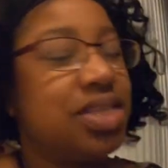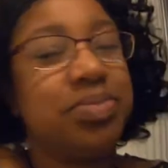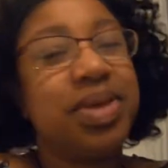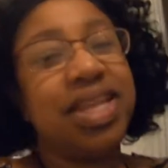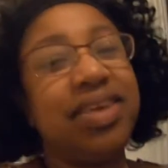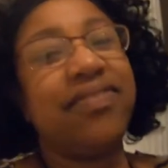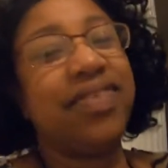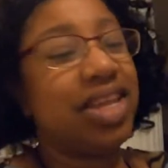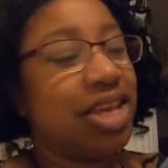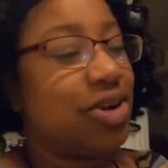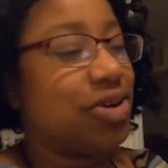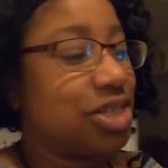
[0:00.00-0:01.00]
as many
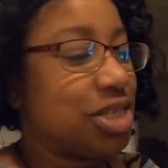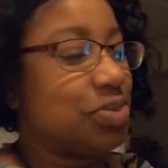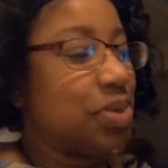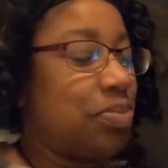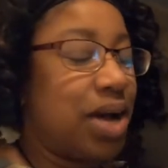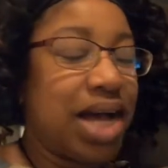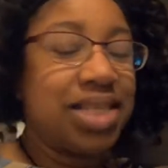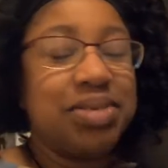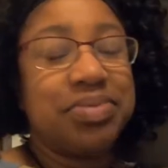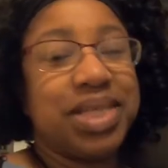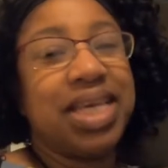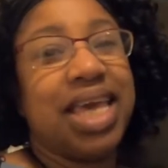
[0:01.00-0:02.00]
videos as we
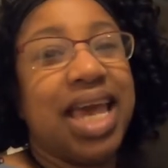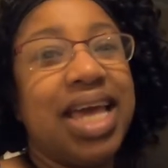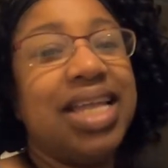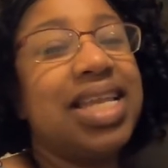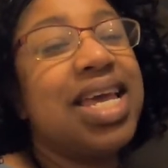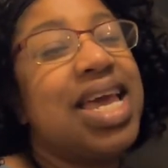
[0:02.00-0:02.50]
possibly can.